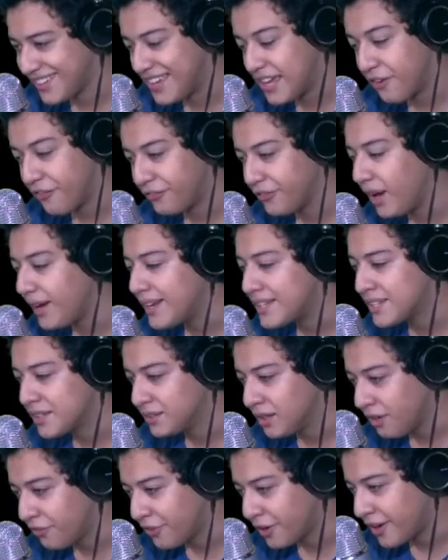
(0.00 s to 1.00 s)
if not as a
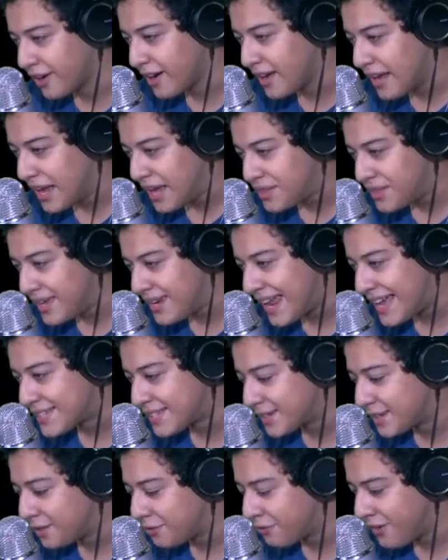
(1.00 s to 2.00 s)
lover, then as
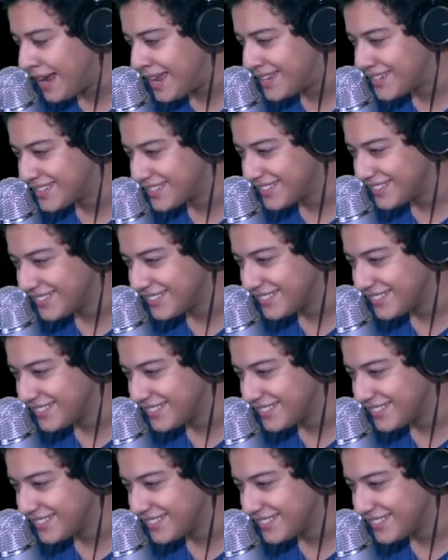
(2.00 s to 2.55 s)
a good friend.